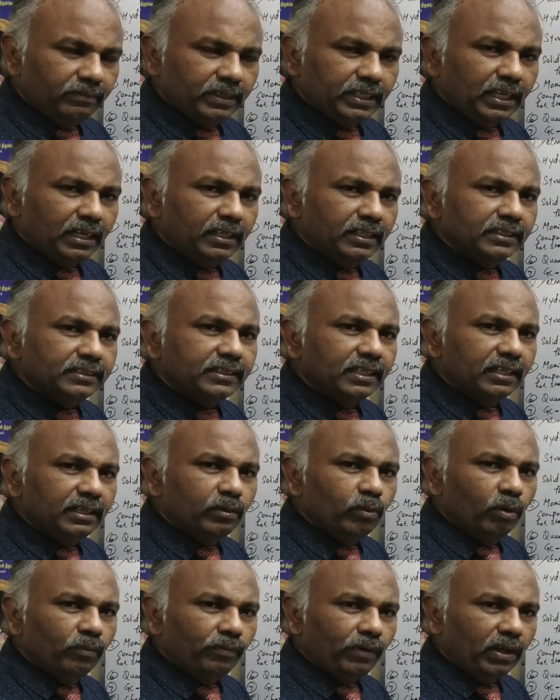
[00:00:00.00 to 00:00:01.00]
we can easily
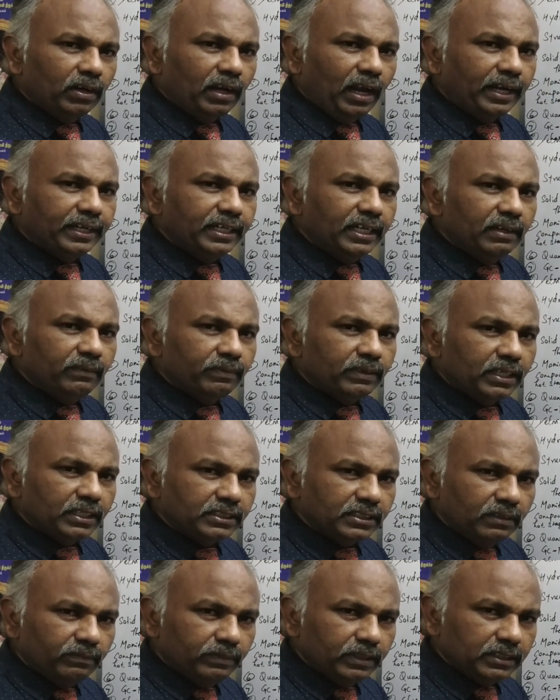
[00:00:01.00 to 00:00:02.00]
go for
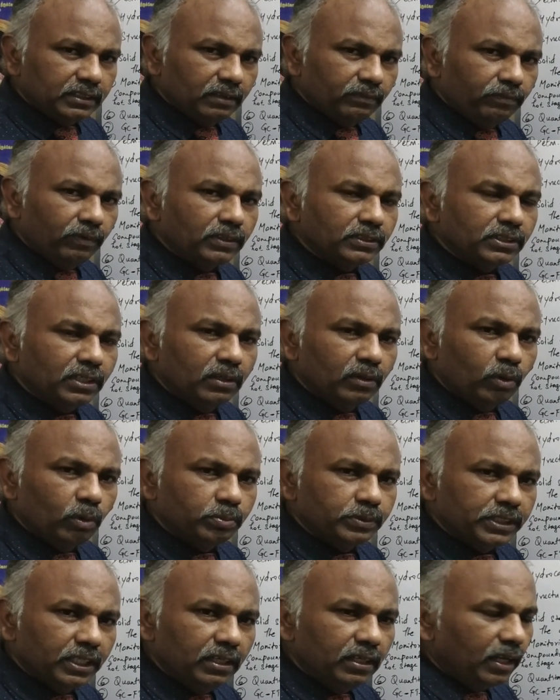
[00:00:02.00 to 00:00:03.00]
identification with functional
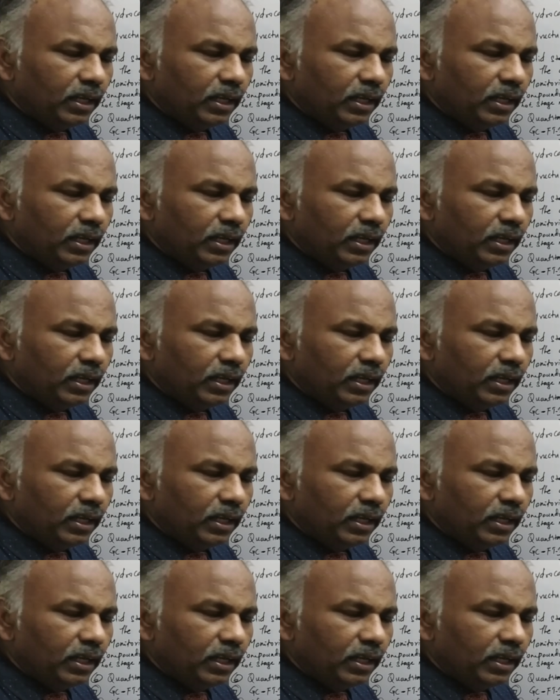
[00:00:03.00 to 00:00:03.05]
groups in